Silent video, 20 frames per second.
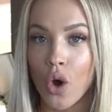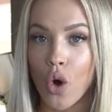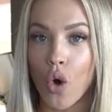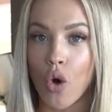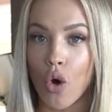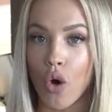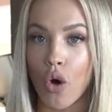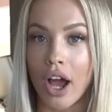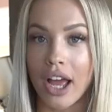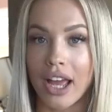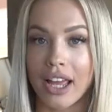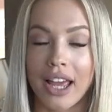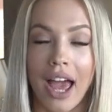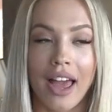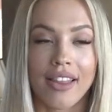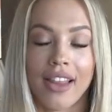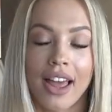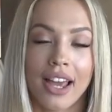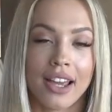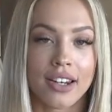or
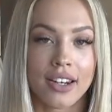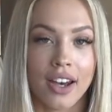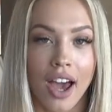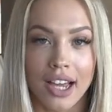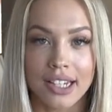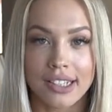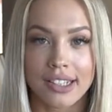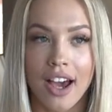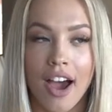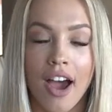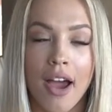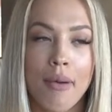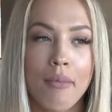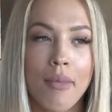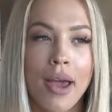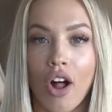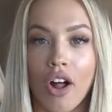at nighttime.